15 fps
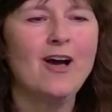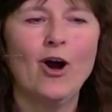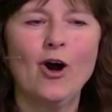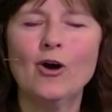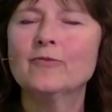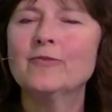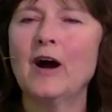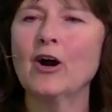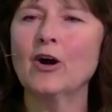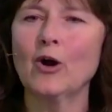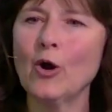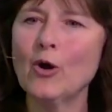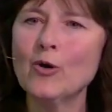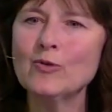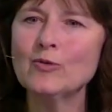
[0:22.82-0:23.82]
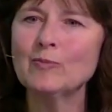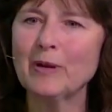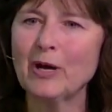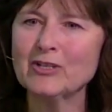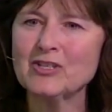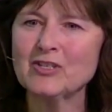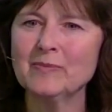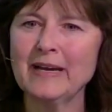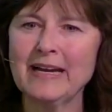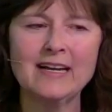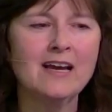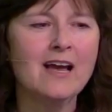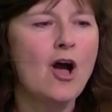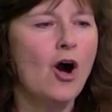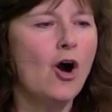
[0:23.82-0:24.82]
of our own blossoming,
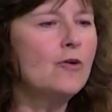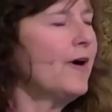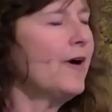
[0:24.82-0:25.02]
of